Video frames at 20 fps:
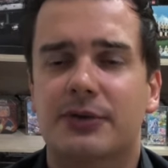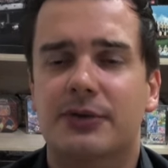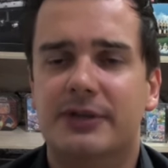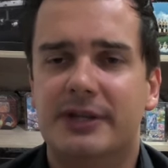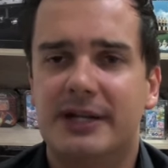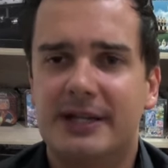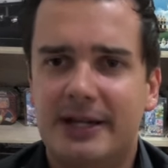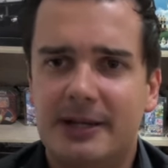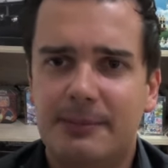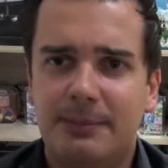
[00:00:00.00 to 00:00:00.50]

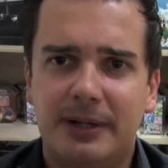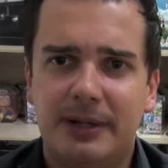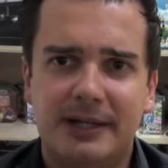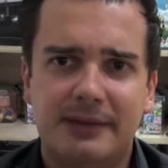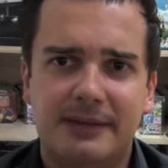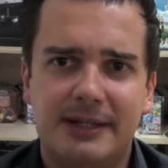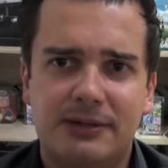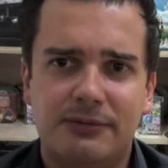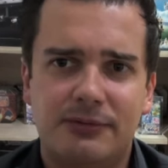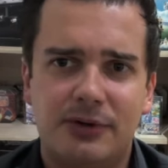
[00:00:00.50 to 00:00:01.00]
than I
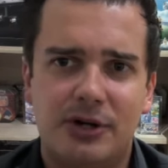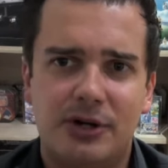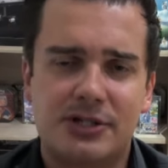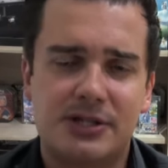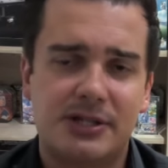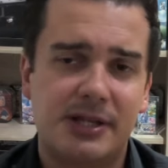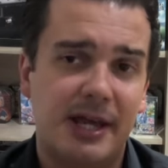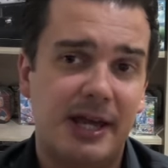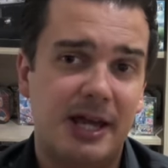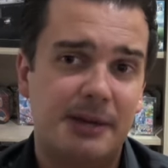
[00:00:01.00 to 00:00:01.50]
planned at first,
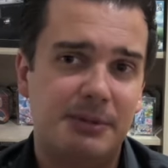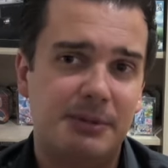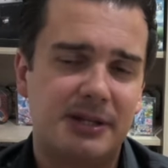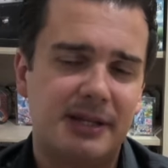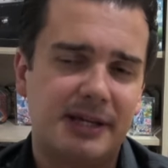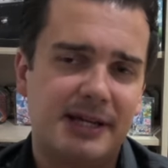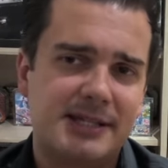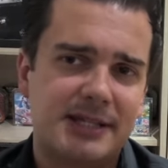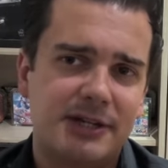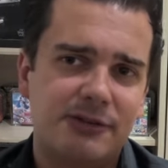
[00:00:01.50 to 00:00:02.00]
but
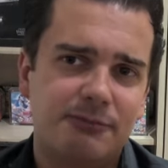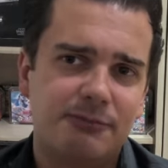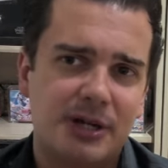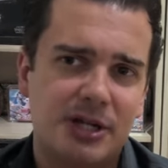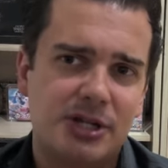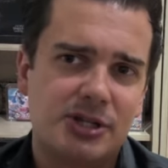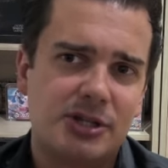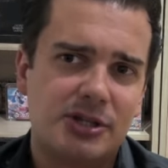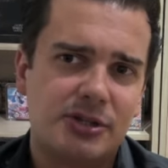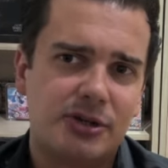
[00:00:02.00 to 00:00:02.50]
as I've mentioned